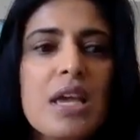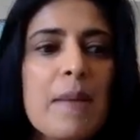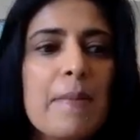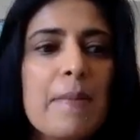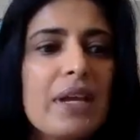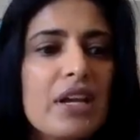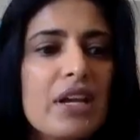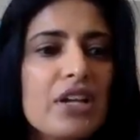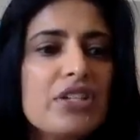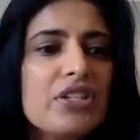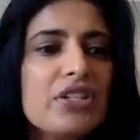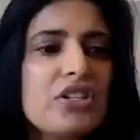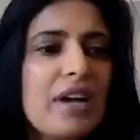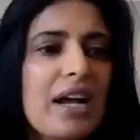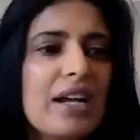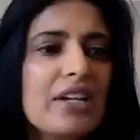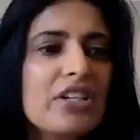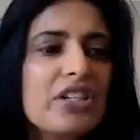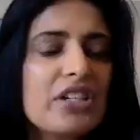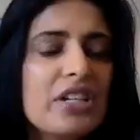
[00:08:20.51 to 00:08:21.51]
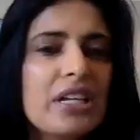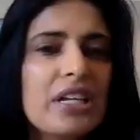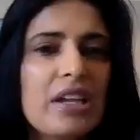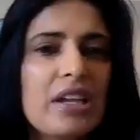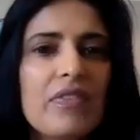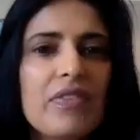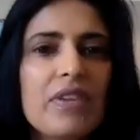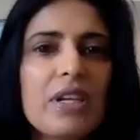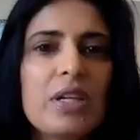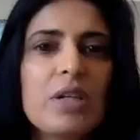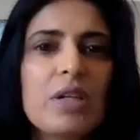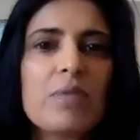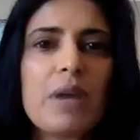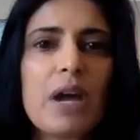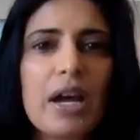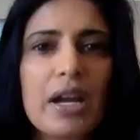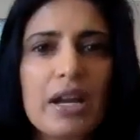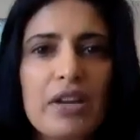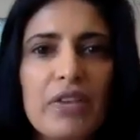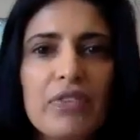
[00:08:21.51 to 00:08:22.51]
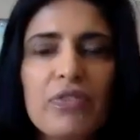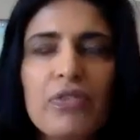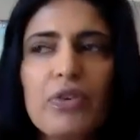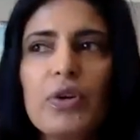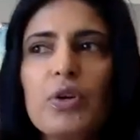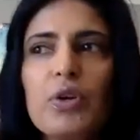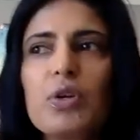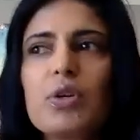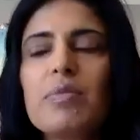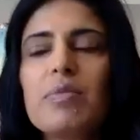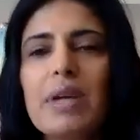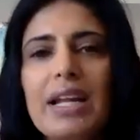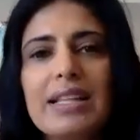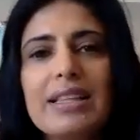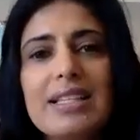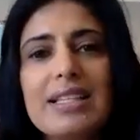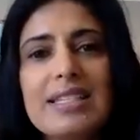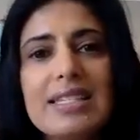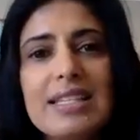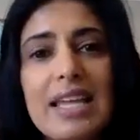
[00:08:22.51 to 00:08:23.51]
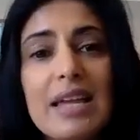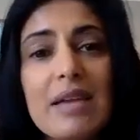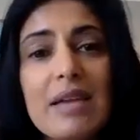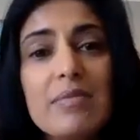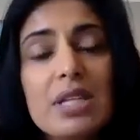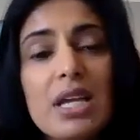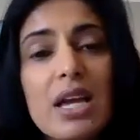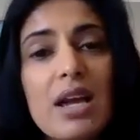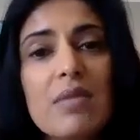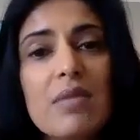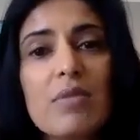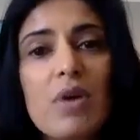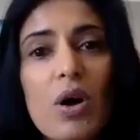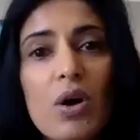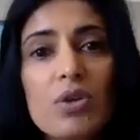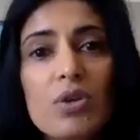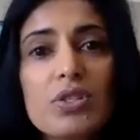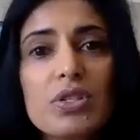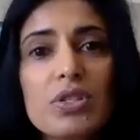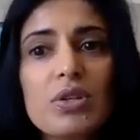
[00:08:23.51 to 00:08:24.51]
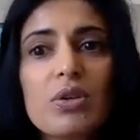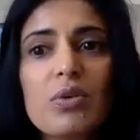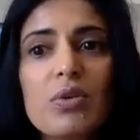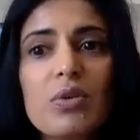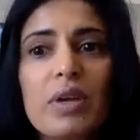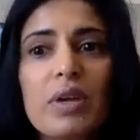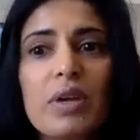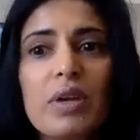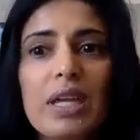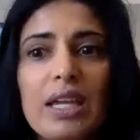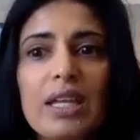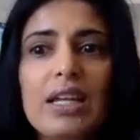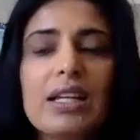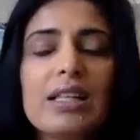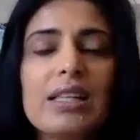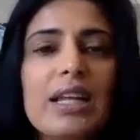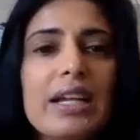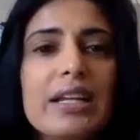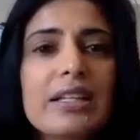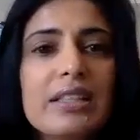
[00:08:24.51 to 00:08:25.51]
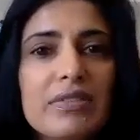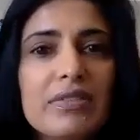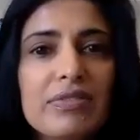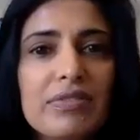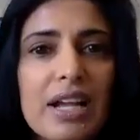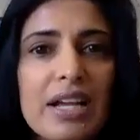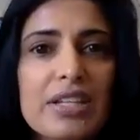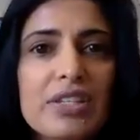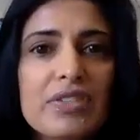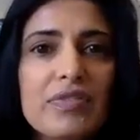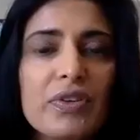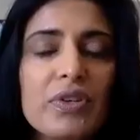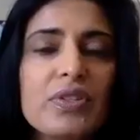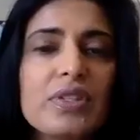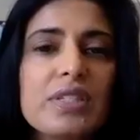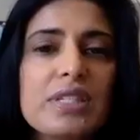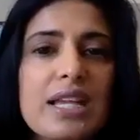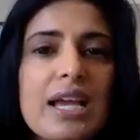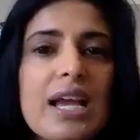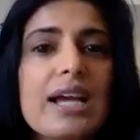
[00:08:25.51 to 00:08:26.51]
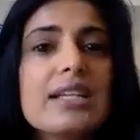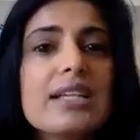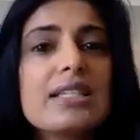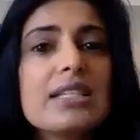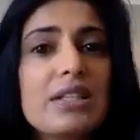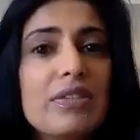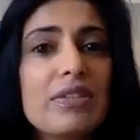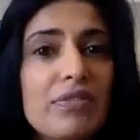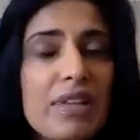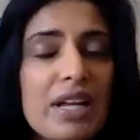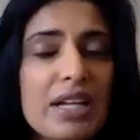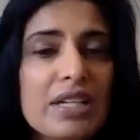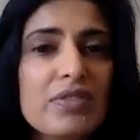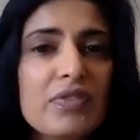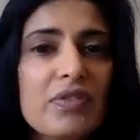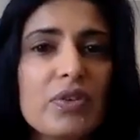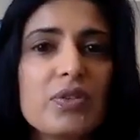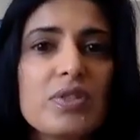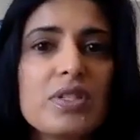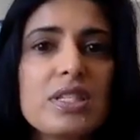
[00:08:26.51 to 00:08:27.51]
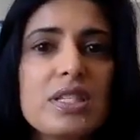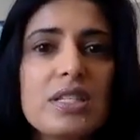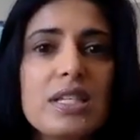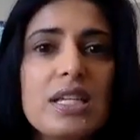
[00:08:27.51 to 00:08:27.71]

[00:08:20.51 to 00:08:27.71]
because you're actually giving your body food, but at the same time also eating like the flex food snacks and the flex food